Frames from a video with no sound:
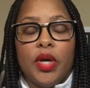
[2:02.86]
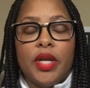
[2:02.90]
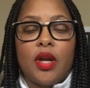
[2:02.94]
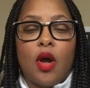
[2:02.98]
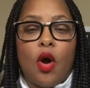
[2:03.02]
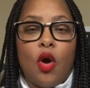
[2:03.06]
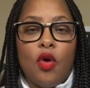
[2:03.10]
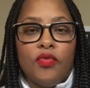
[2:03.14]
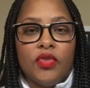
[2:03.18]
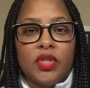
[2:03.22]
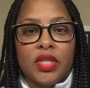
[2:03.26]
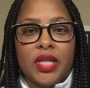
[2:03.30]

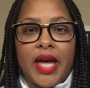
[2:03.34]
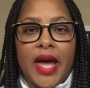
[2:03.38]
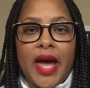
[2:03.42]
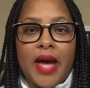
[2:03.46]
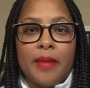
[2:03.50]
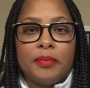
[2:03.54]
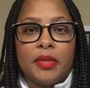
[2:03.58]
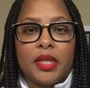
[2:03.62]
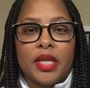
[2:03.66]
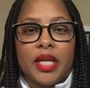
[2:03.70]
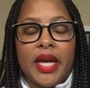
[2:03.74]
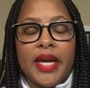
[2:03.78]
over the
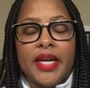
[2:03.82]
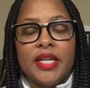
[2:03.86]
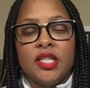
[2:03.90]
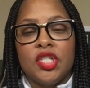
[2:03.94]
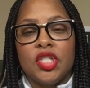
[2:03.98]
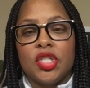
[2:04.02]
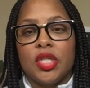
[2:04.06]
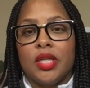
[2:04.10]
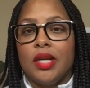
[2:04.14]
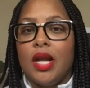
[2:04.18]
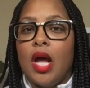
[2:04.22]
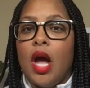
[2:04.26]

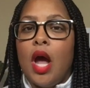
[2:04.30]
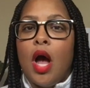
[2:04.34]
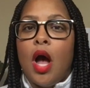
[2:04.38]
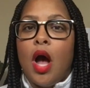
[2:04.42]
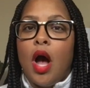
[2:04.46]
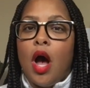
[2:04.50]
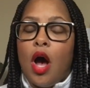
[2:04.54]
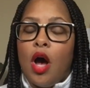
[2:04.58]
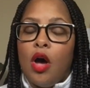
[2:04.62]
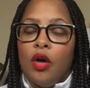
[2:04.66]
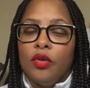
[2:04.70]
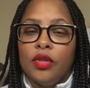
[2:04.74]
application,
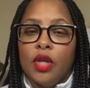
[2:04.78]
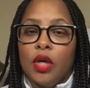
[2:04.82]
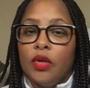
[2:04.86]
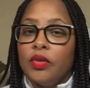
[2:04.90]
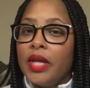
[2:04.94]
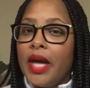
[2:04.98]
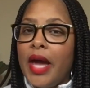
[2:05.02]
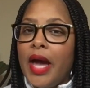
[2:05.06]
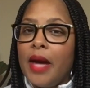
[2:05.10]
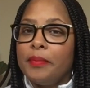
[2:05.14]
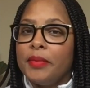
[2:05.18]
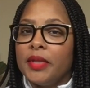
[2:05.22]
although the
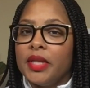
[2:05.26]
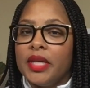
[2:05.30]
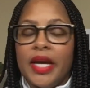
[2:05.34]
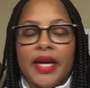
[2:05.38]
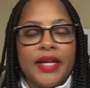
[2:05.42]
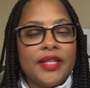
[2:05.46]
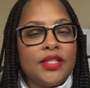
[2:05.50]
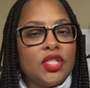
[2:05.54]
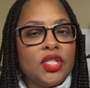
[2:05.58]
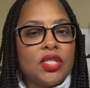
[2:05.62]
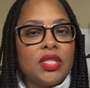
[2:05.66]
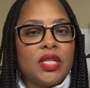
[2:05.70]

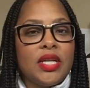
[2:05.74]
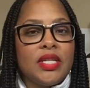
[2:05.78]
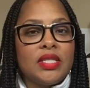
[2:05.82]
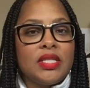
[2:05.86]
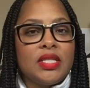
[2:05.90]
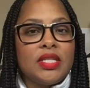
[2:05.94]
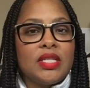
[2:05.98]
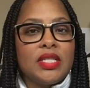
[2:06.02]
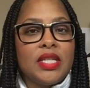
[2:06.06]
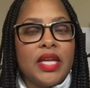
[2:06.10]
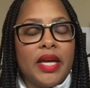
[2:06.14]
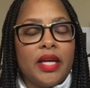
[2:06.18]
application doesn't
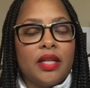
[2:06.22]
take